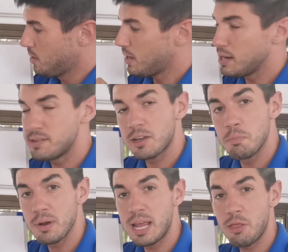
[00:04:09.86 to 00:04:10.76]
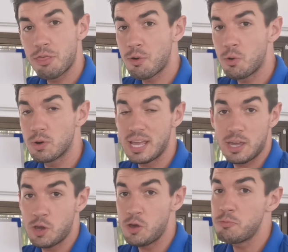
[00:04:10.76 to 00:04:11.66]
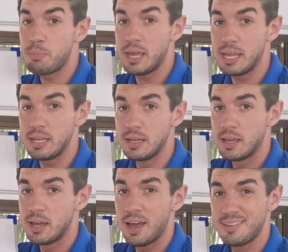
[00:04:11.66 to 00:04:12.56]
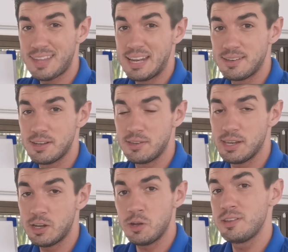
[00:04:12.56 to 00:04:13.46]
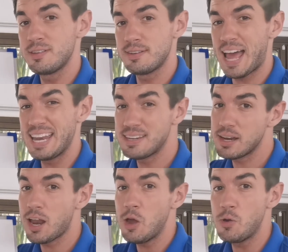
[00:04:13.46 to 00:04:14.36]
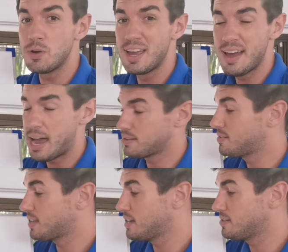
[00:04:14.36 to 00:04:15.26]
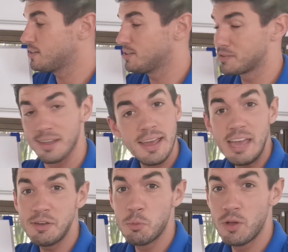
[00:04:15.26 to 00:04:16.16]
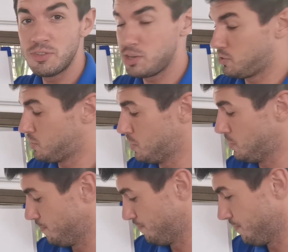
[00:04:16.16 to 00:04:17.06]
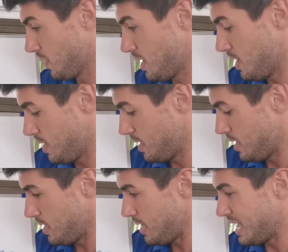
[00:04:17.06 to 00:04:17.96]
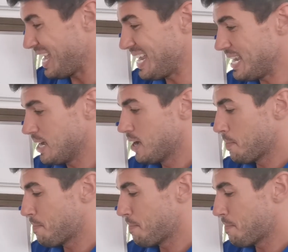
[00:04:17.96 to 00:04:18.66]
That is a complete thought. It could be a sentence. It could stand alone as a sentence if it wanted to. He